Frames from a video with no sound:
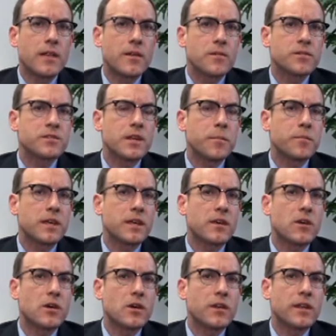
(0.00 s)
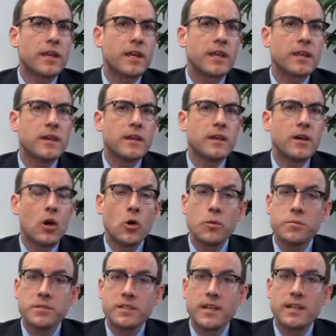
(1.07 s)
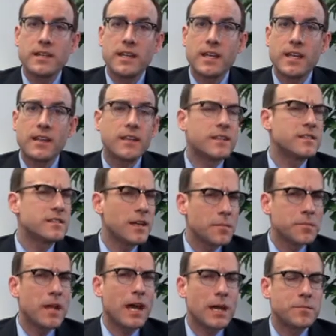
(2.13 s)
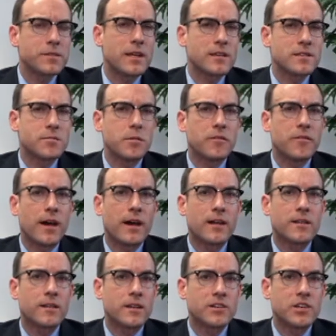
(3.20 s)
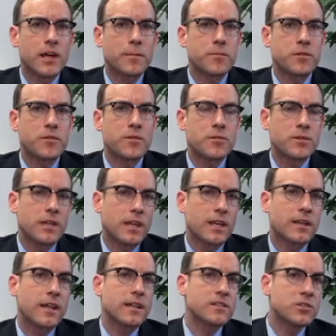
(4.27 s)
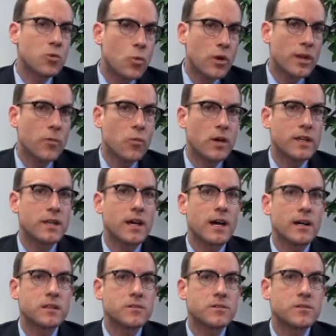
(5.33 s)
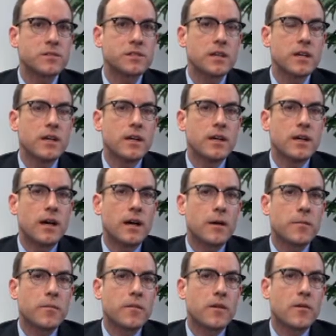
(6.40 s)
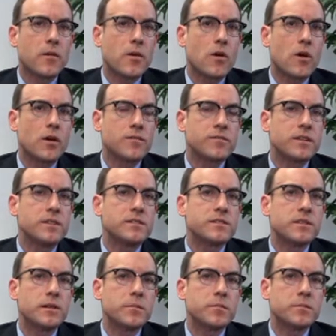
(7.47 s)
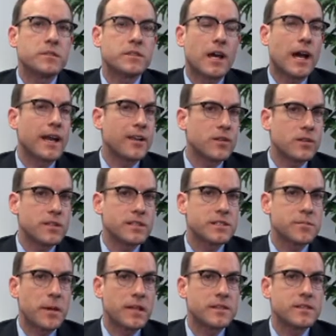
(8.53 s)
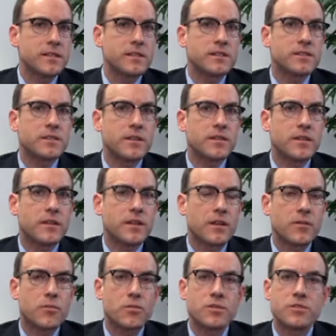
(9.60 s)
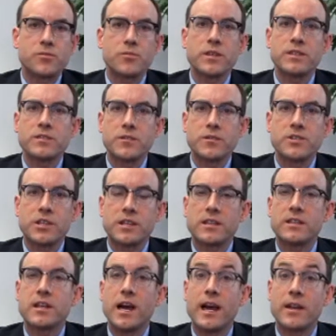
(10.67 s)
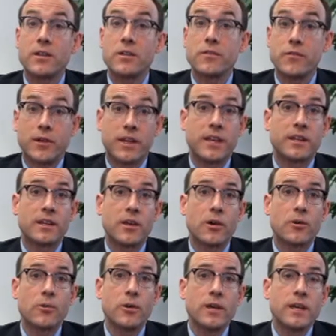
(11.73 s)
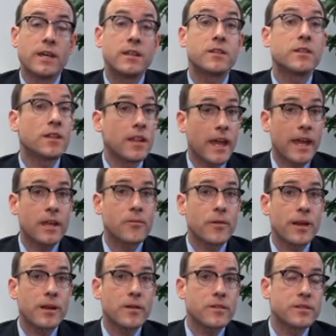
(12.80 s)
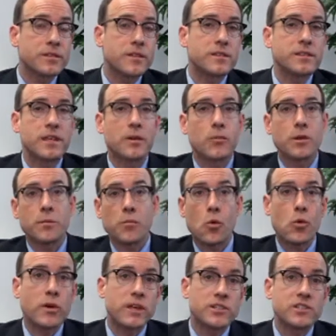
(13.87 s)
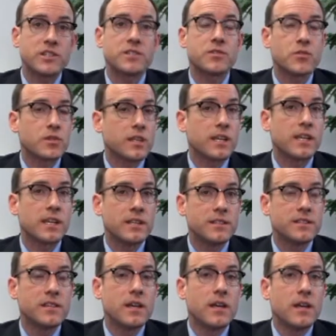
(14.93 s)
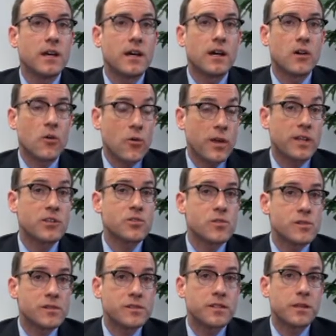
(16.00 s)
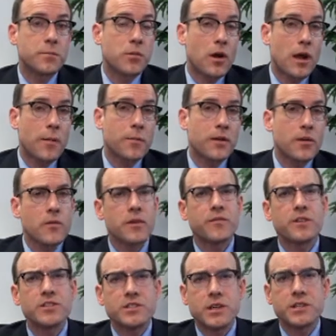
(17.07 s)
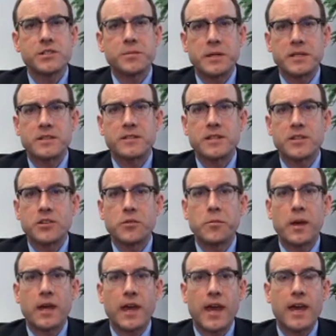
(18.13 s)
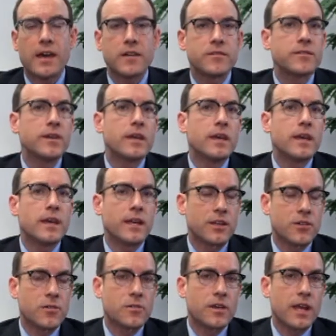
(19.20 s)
There's something called a homestead deed that sometimes has to be filed in a Chapter 13. That's $21. There are often some title expenses, in other words, researching the title if we need to go into the land records to see what mortgages or deeds or interests in property or even judgments that you may have in your